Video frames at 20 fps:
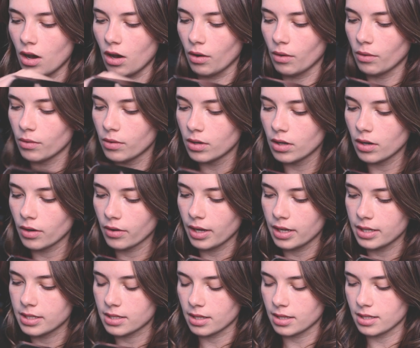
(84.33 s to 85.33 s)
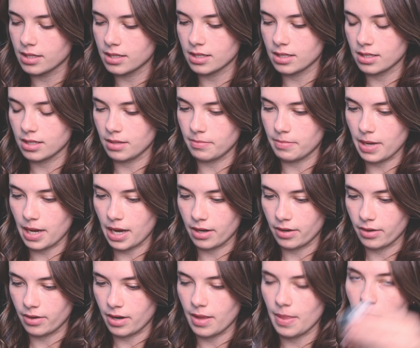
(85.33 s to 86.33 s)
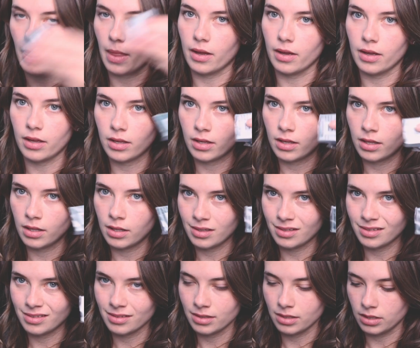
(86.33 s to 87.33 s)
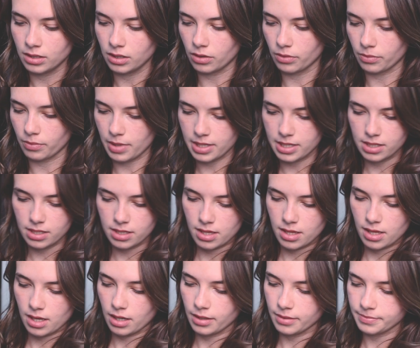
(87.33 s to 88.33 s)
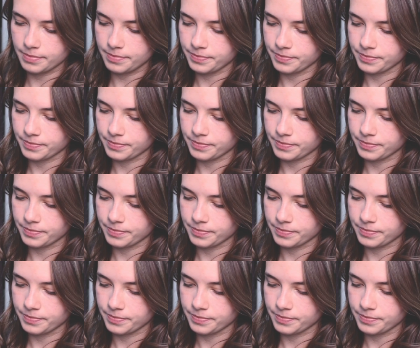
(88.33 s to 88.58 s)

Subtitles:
Oh, okay, so this is the battery and the little wrist thing.